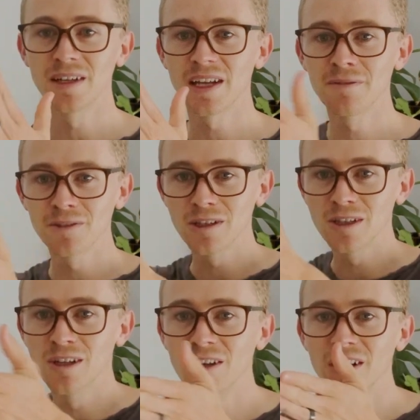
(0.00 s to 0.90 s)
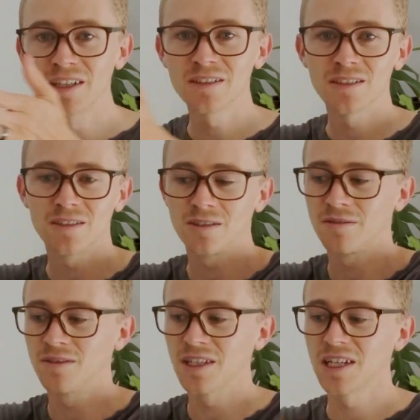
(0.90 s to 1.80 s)
every line
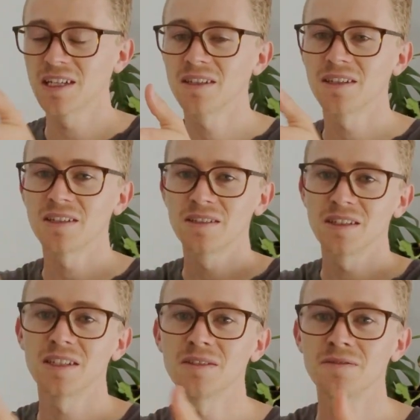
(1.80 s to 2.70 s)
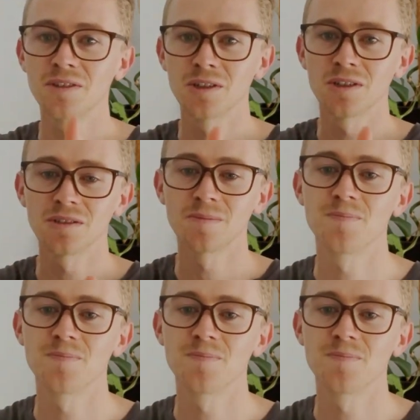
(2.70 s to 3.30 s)
of data that you've got